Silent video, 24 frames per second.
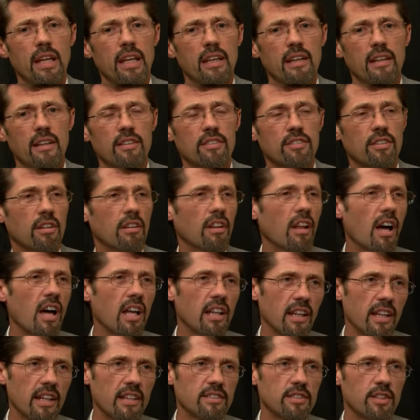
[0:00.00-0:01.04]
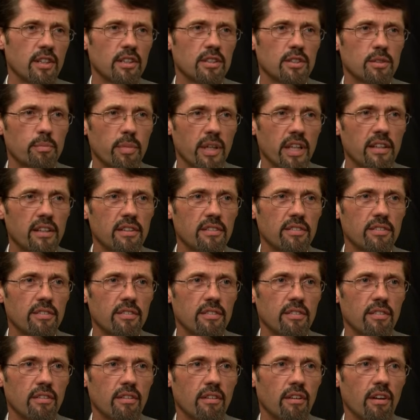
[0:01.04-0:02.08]
It is a lot less
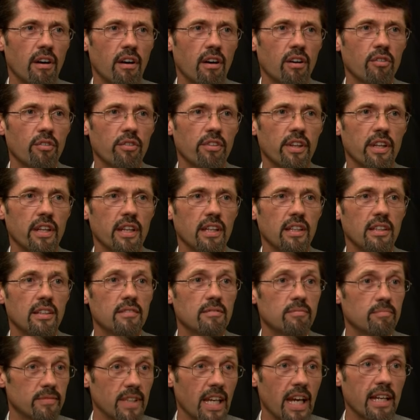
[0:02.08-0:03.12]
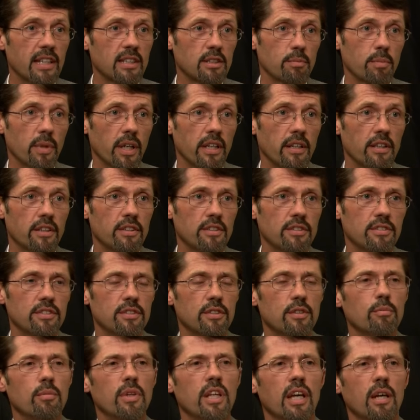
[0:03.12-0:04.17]
expense on the taxpayers
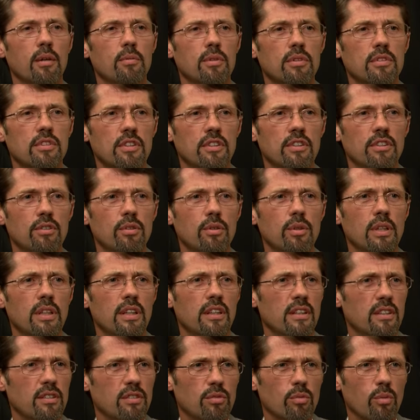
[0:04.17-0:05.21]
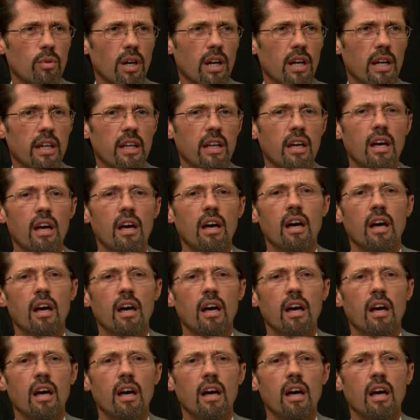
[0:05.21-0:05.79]
to be able to do it this way.